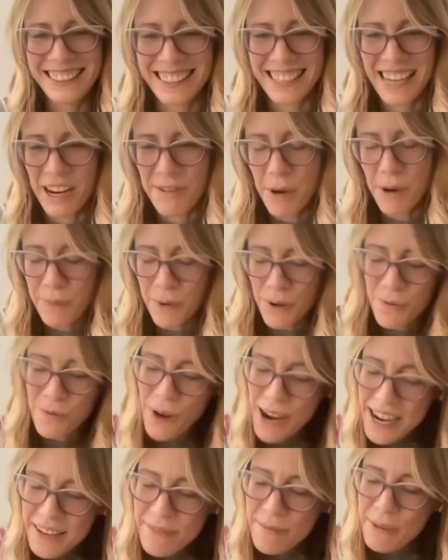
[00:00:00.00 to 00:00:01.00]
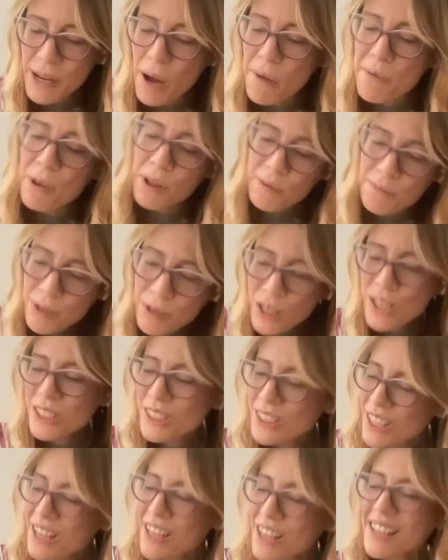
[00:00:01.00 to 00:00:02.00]
And I remember him waking me up and like,
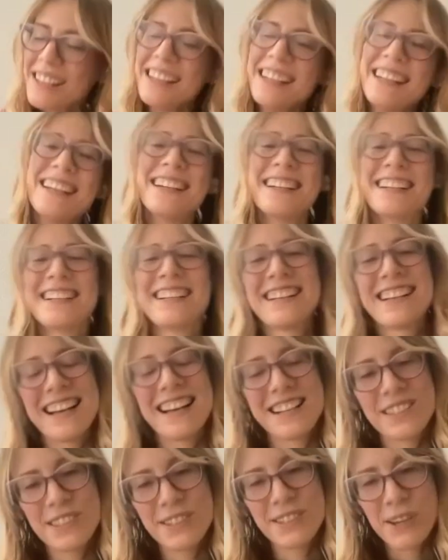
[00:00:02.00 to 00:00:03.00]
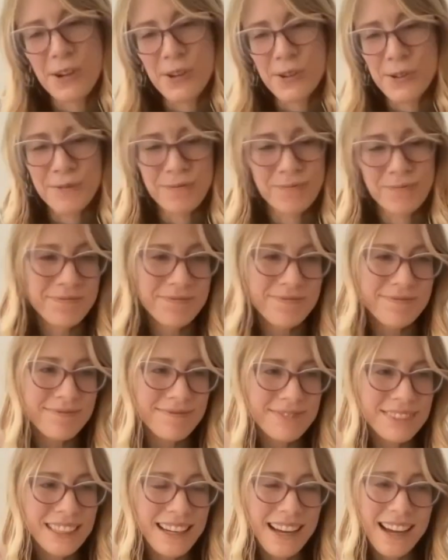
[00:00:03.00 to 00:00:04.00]
Melissa. And so,
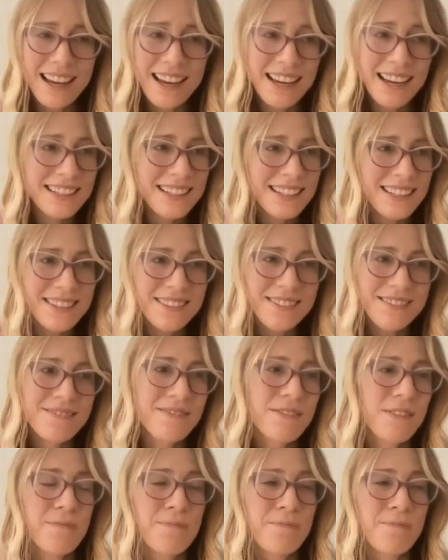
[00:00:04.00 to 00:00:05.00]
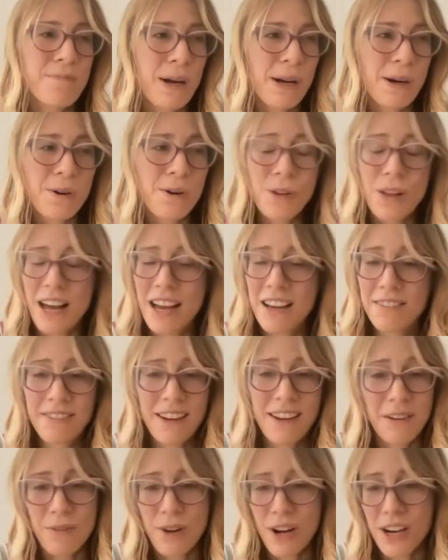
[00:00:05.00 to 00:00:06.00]
yeah, I just my whole life
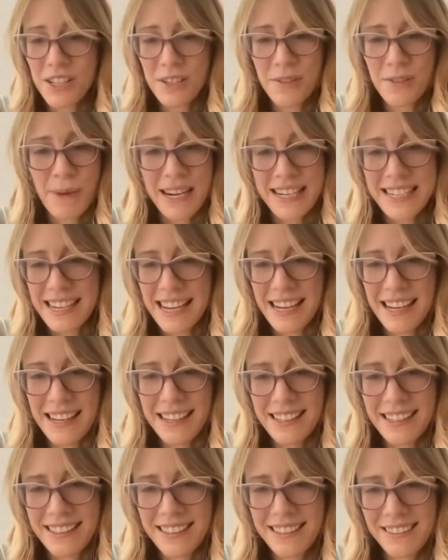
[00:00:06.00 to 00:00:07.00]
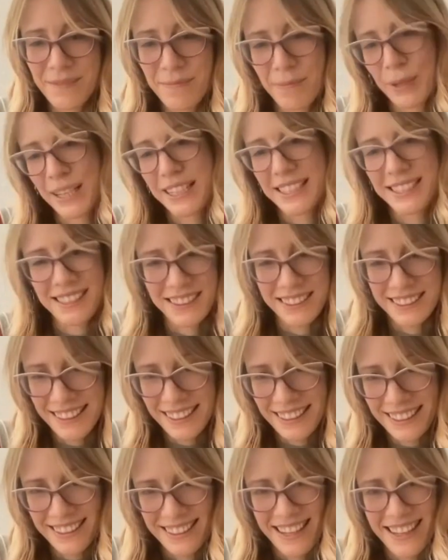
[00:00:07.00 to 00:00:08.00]
I watched my dad play
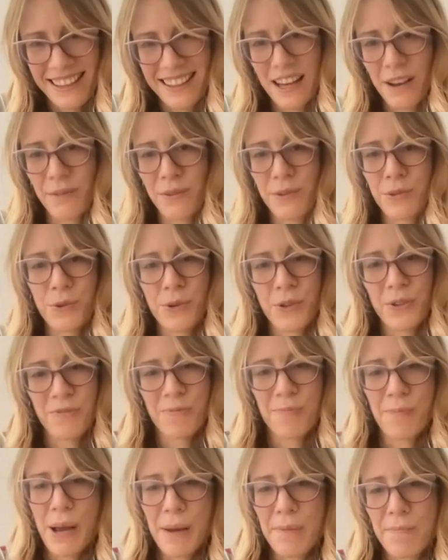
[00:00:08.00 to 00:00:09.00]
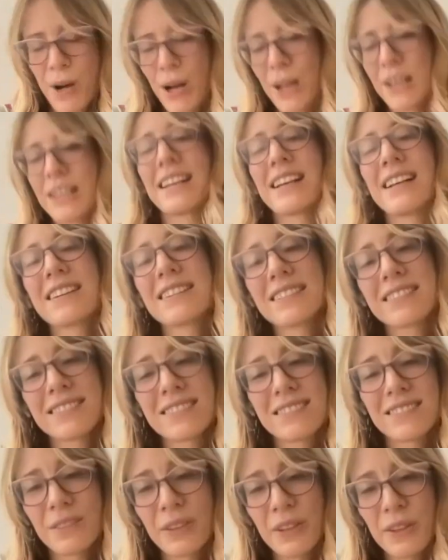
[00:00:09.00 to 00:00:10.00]
Zelda, and that was sort of my bonding
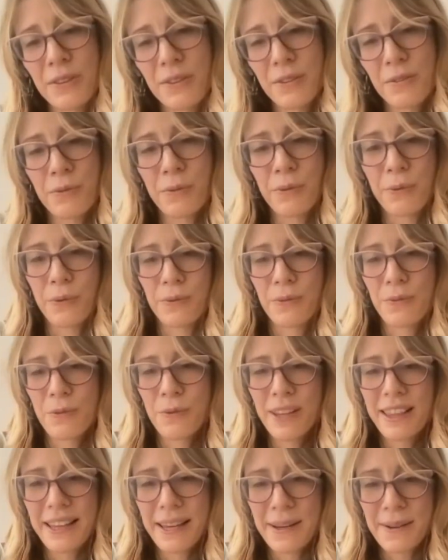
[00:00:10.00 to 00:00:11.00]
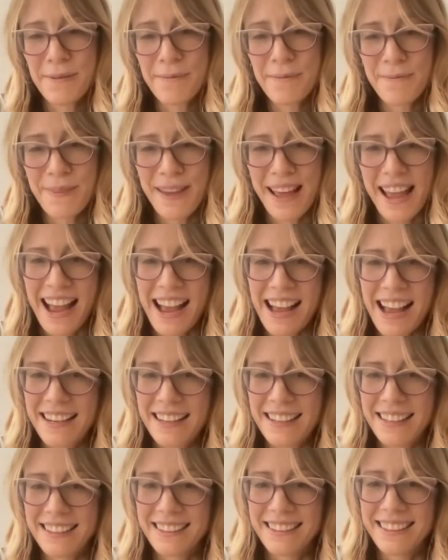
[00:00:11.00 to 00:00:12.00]
with him,
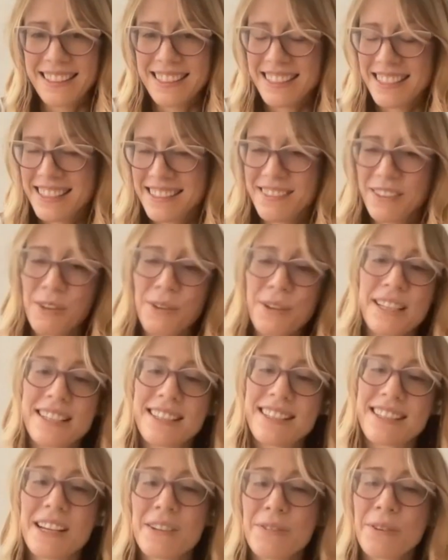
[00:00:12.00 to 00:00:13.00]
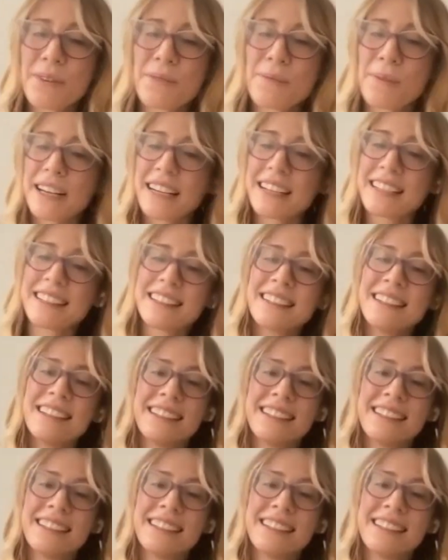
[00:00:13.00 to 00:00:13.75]
and it just always stayed with me.